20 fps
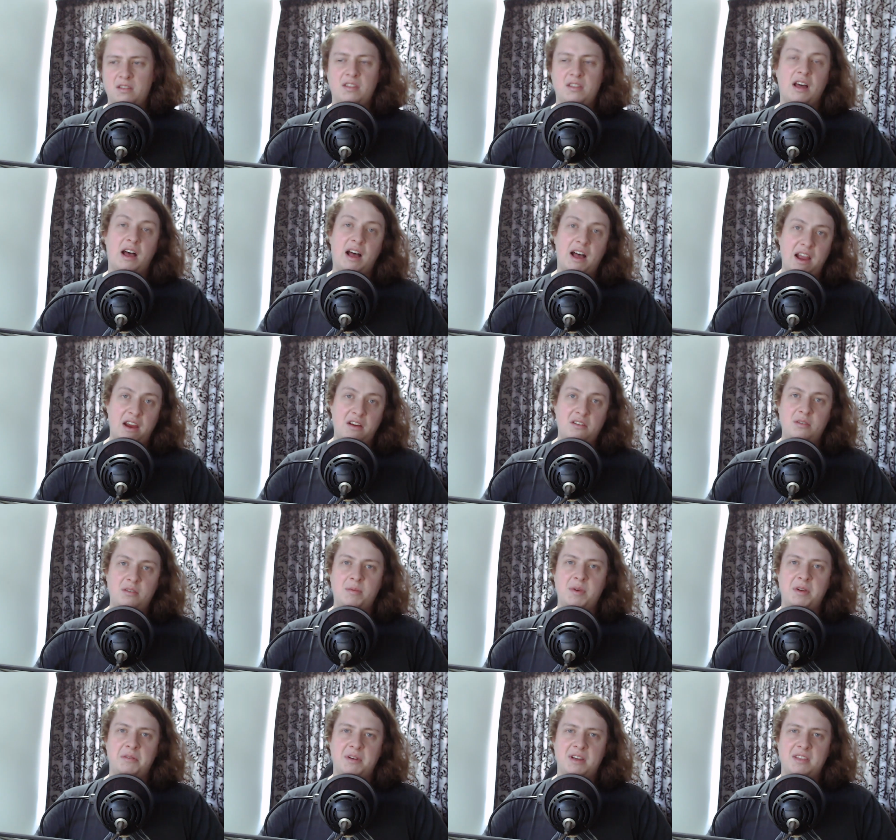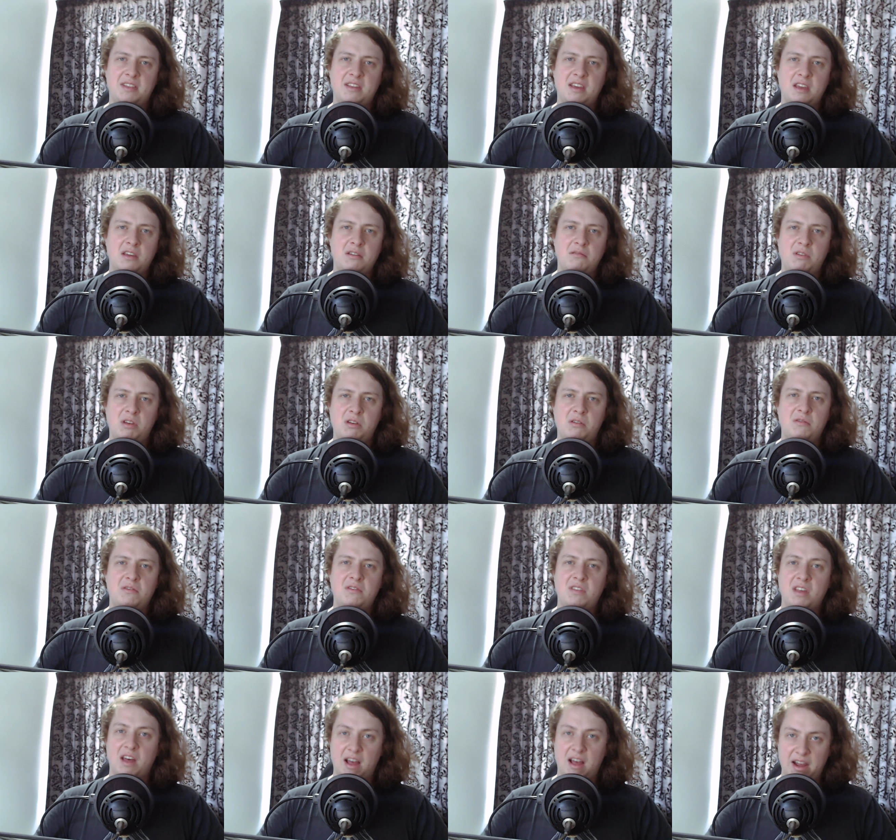The higher the bitrate that you
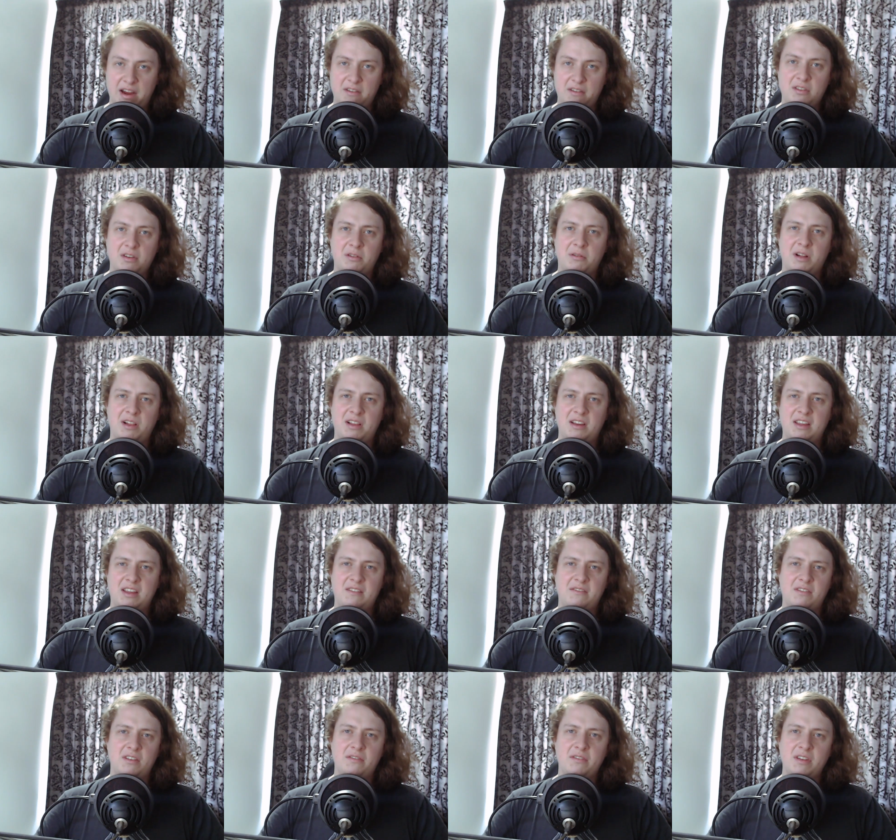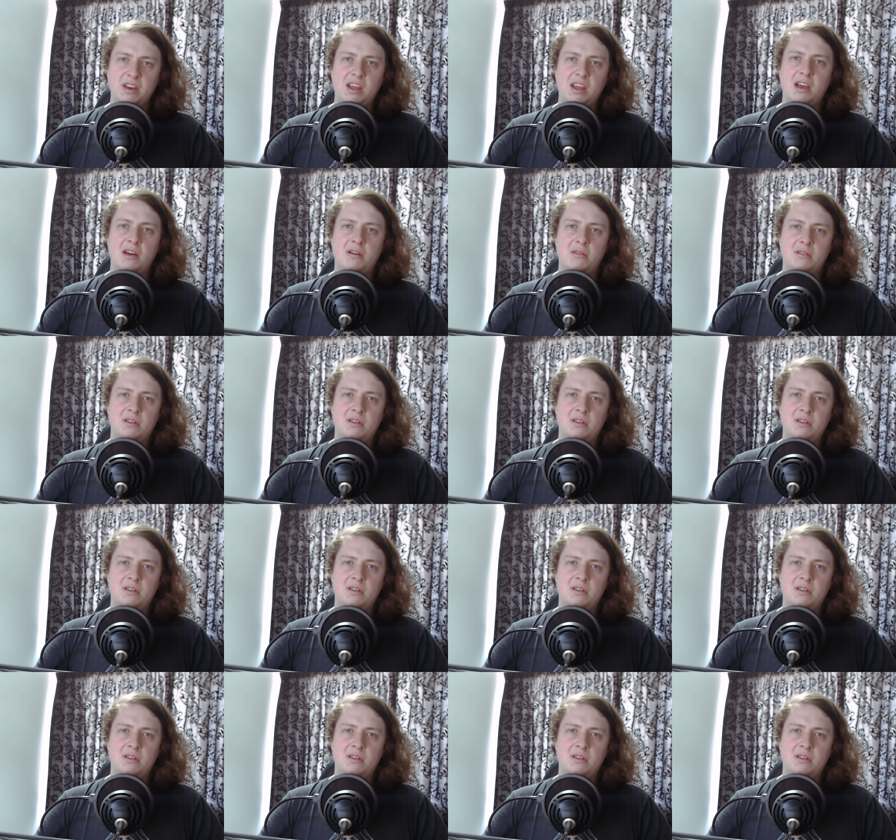use, the higher the quality of your video.